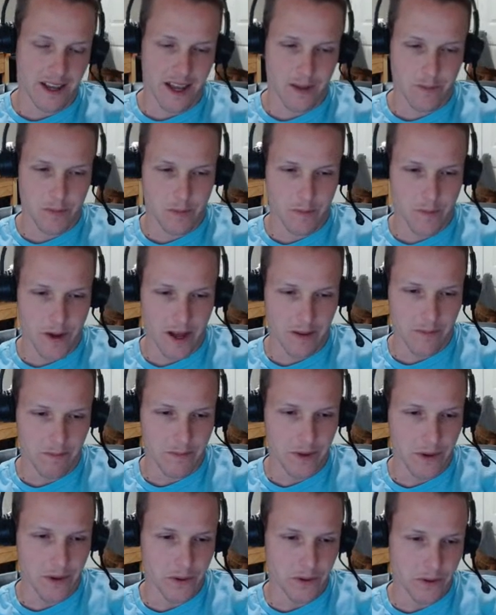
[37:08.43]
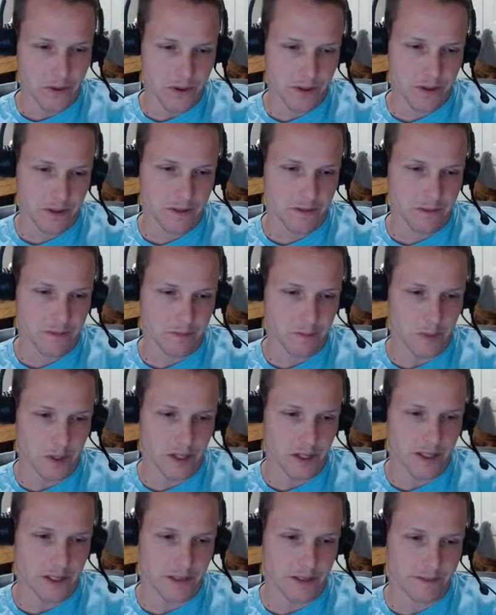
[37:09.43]
I'd be buying both.
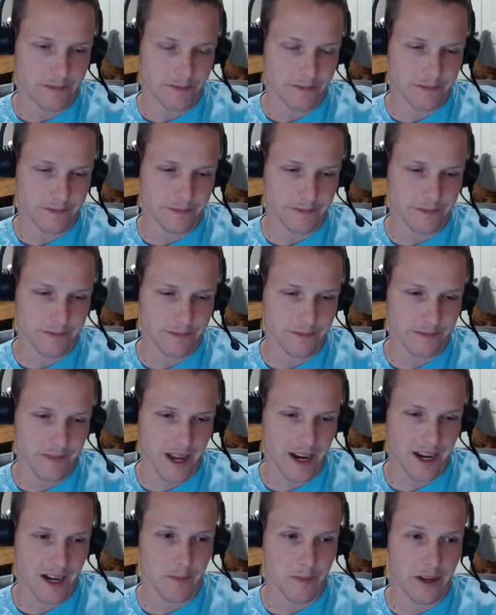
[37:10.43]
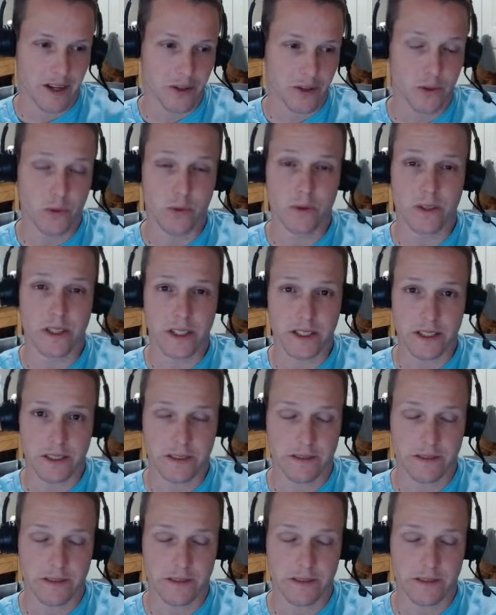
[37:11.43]
But I got to buy tooling.